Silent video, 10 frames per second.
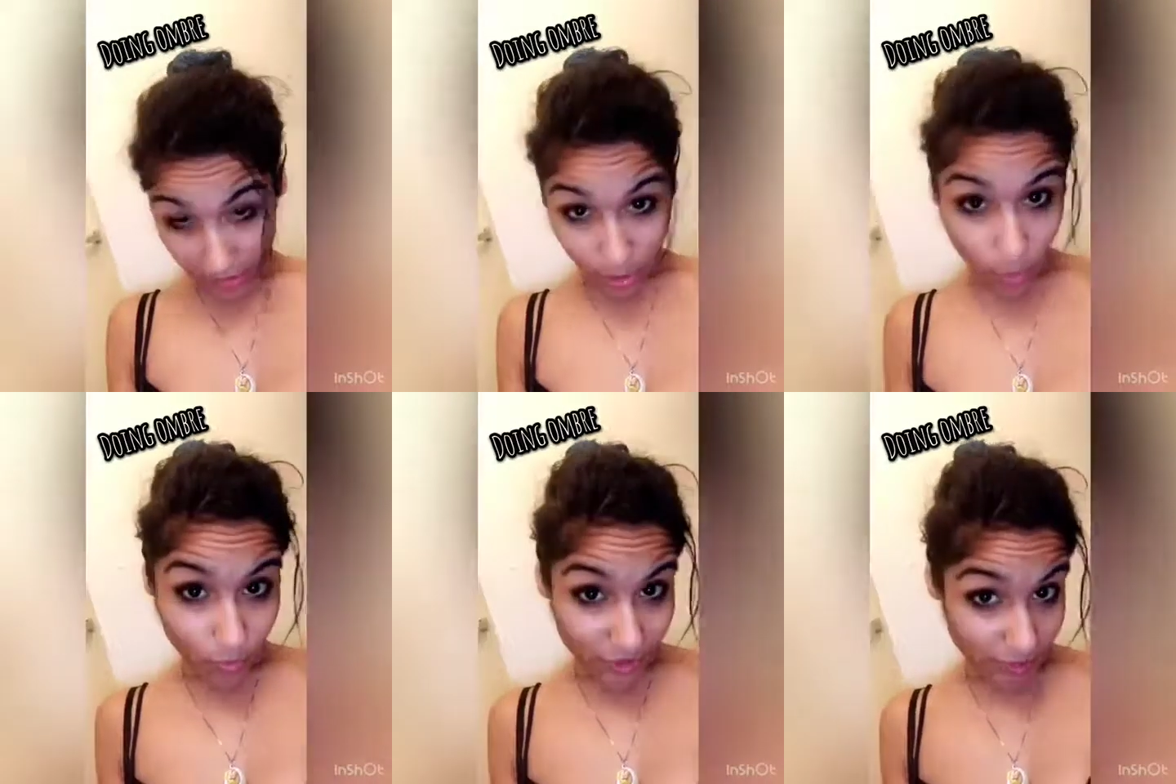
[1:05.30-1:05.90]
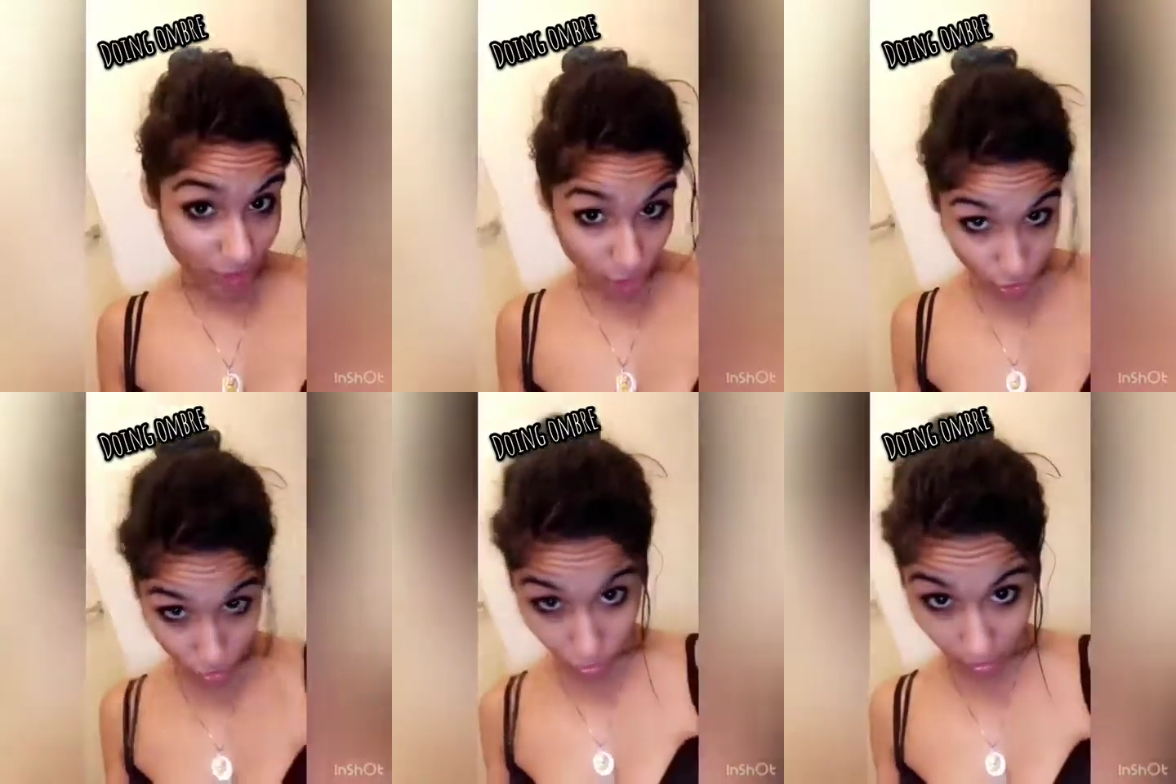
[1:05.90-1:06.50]
since I don't want it to be
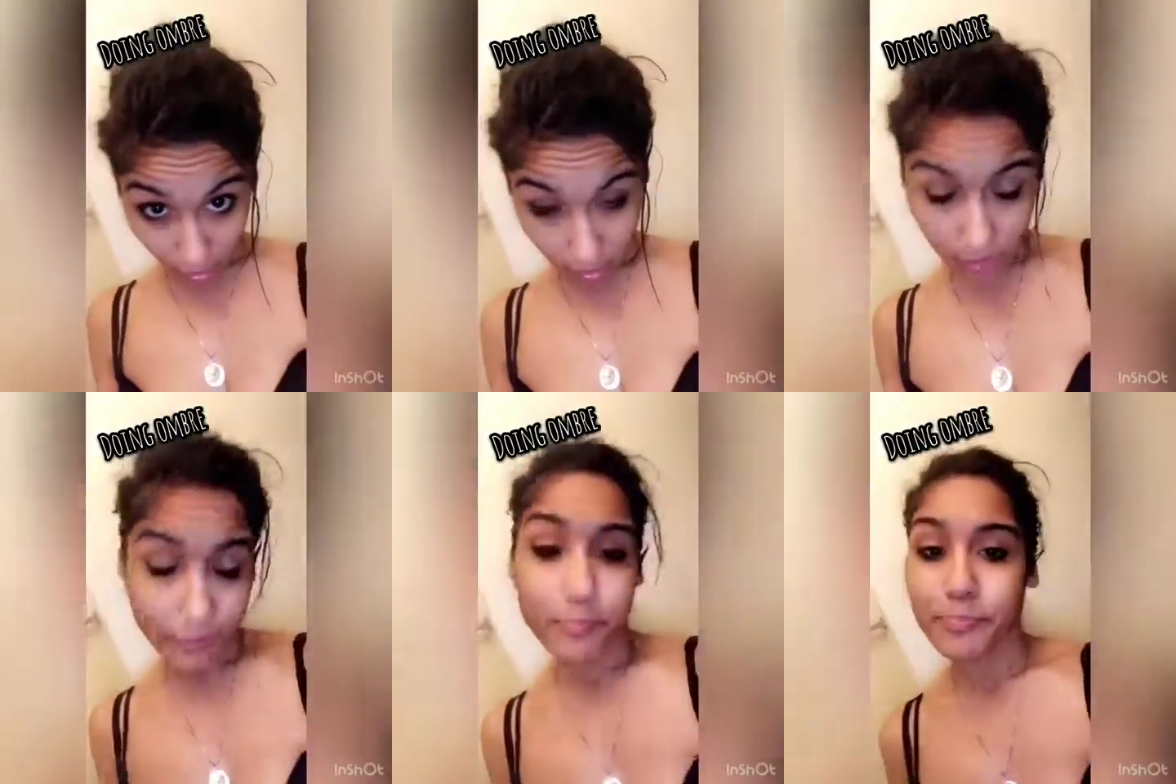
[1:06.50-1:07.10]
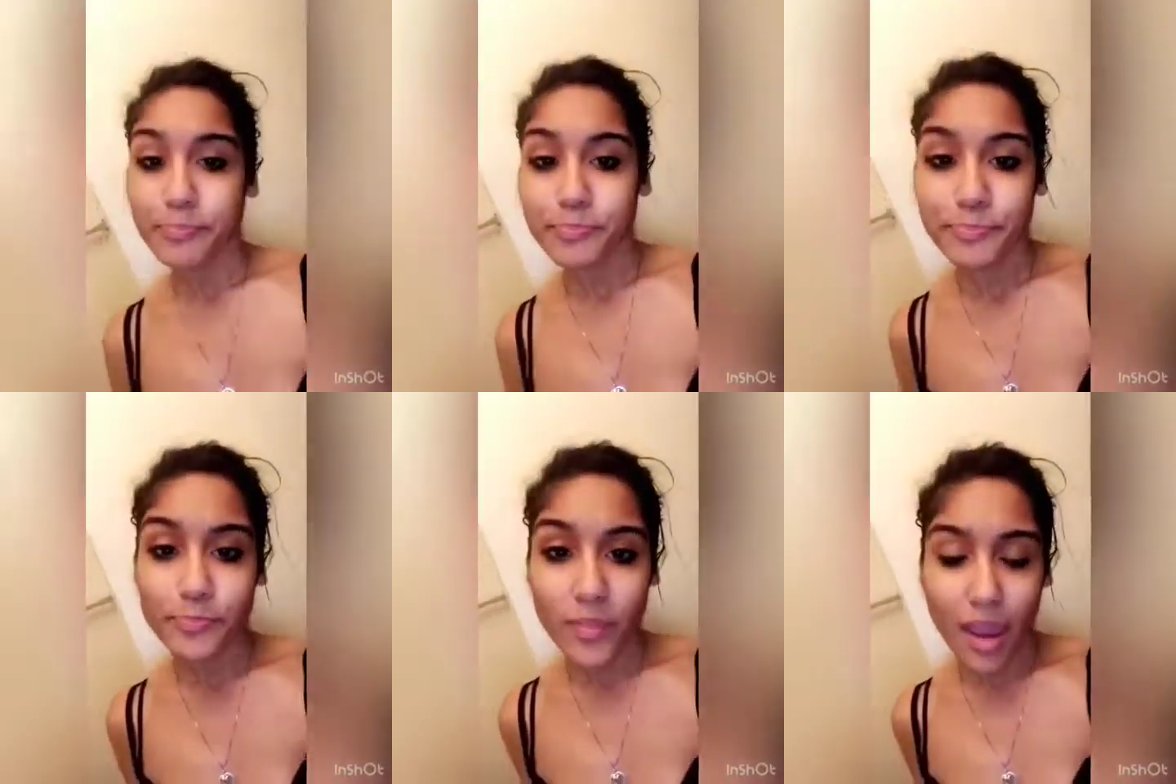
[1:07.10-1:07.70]
too dark.
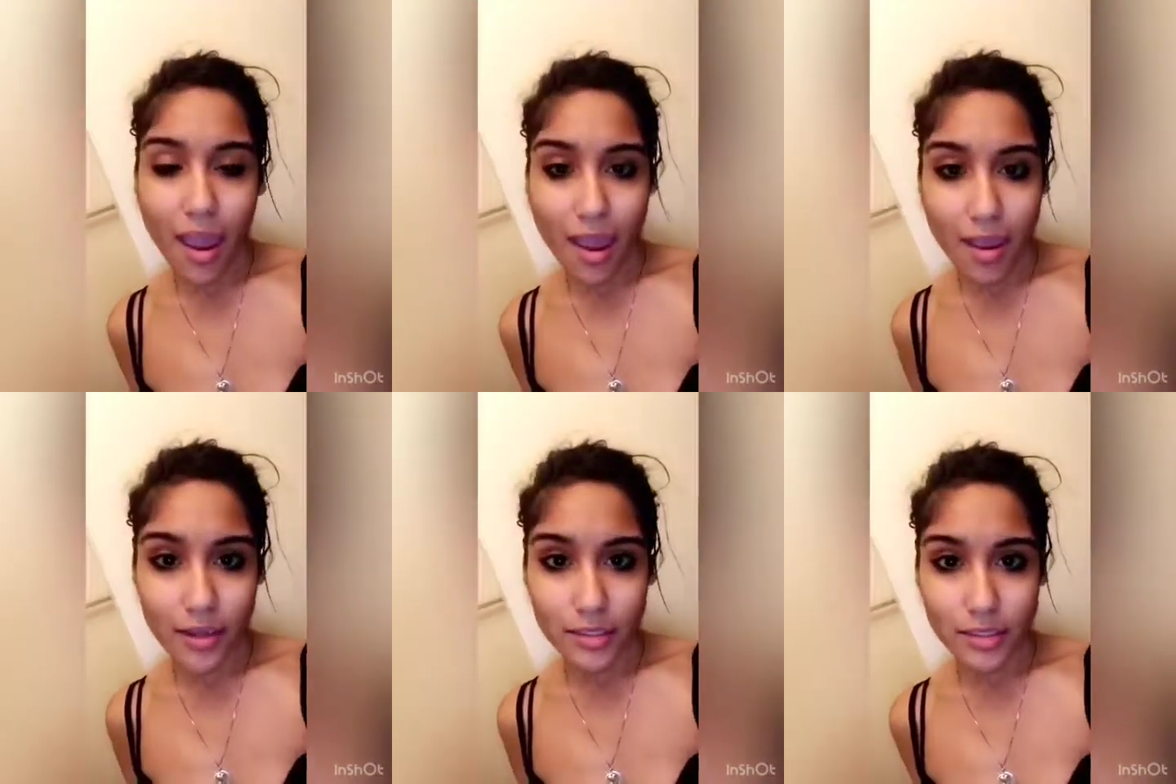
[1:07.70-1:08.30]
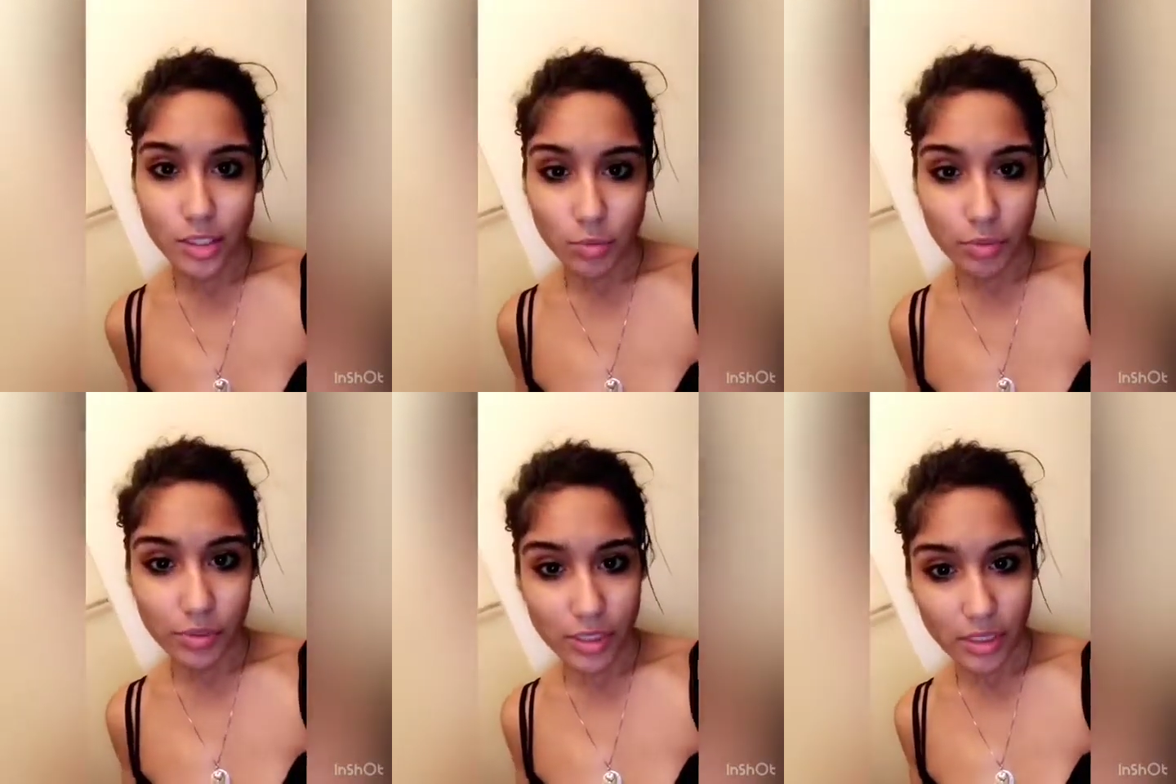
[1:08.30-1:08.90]
And
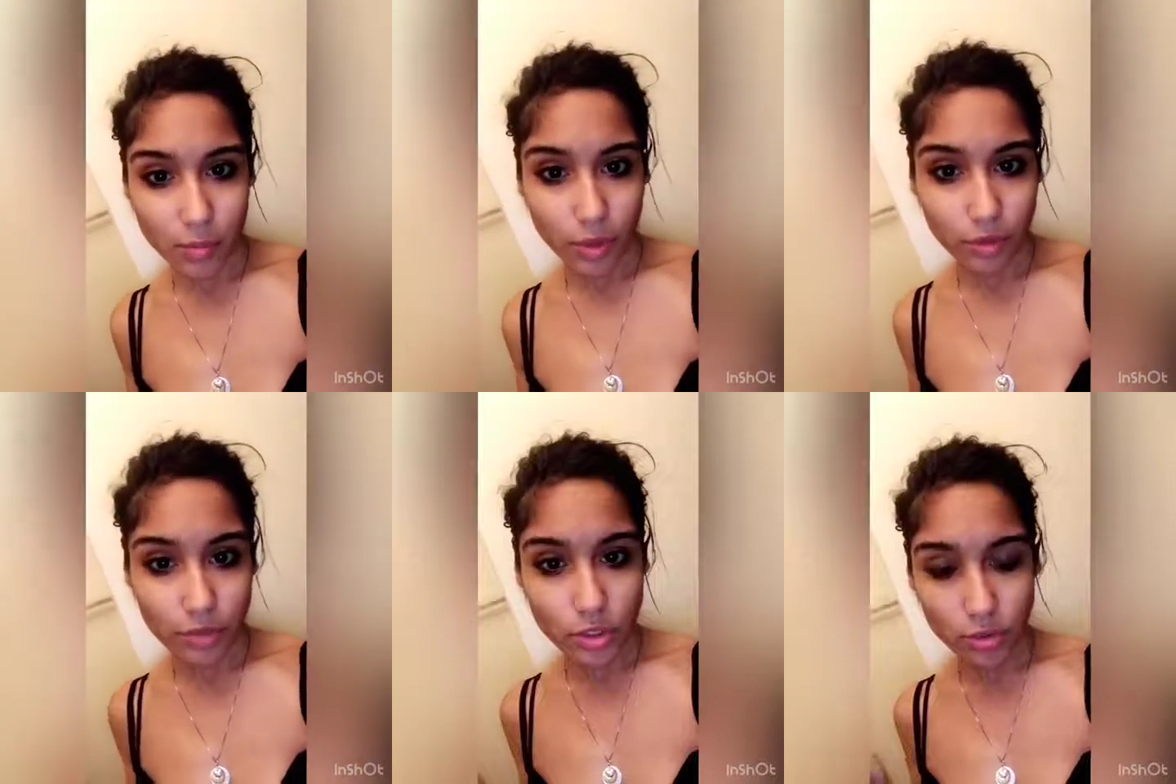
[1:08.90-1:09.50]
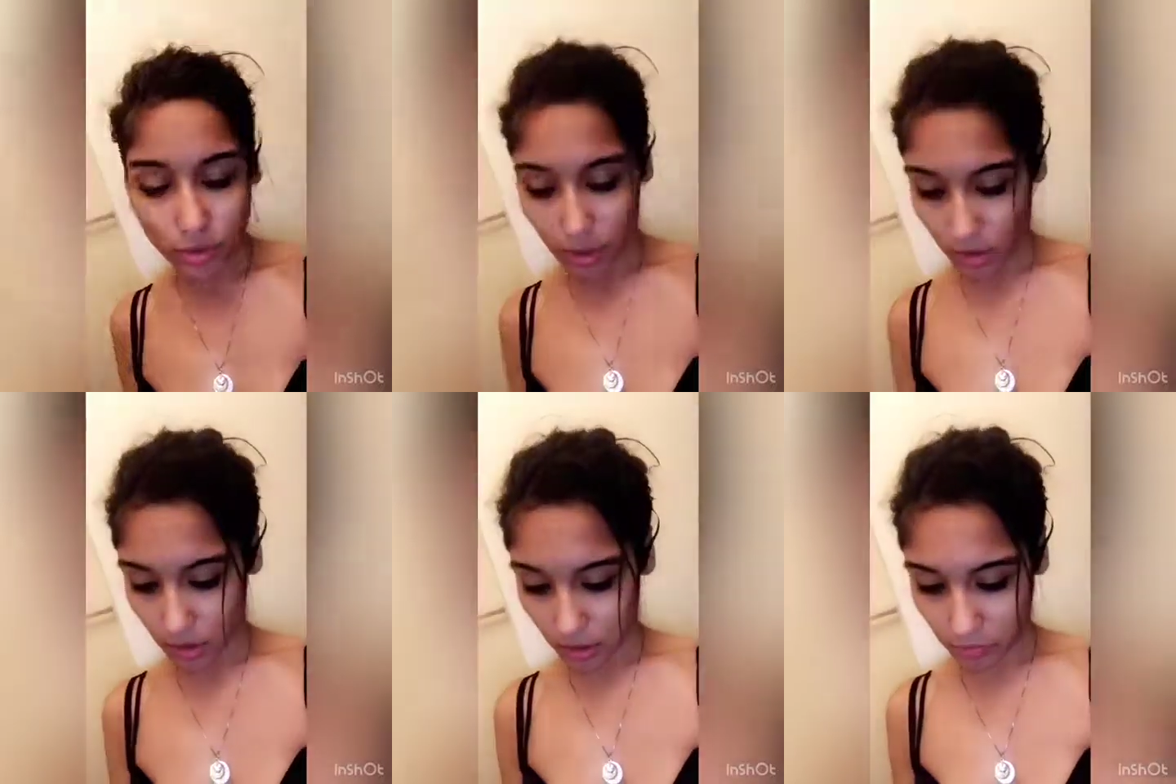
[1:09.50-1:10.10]
we will see what the result is.